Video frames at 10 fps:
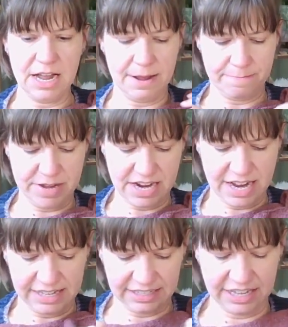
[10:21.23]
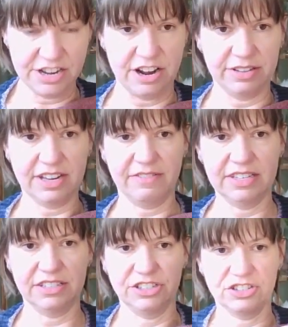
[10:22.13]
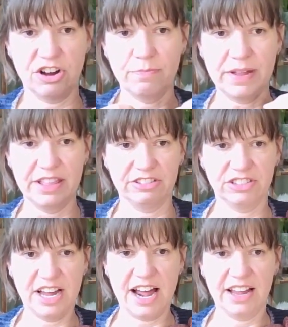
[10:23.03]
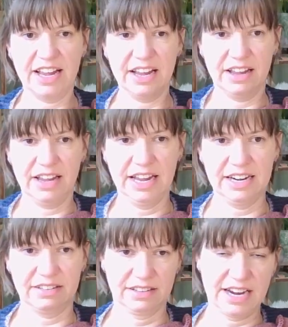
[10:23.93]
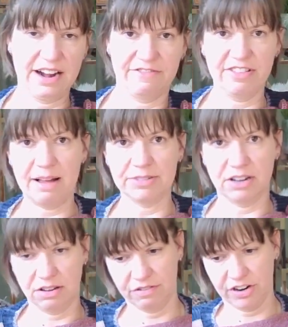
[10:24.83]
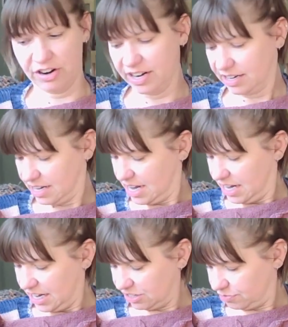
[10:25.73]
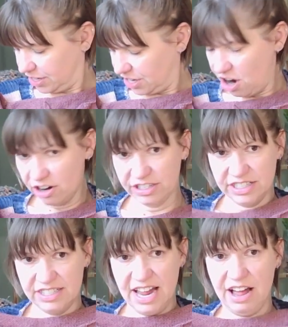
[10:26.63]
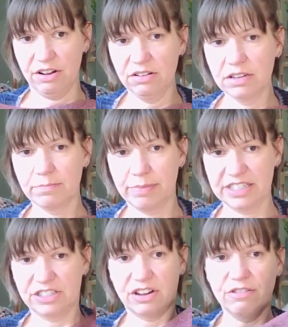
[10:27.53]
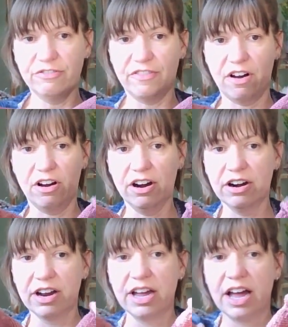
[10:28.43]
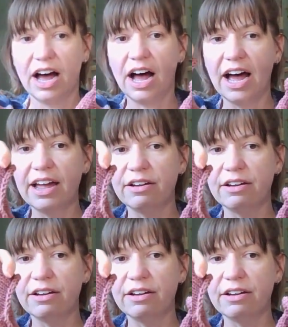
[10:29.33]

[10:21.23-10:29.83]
Because, it's obviously just open. It kind of flops all over and it's really hard to tell. But so far, I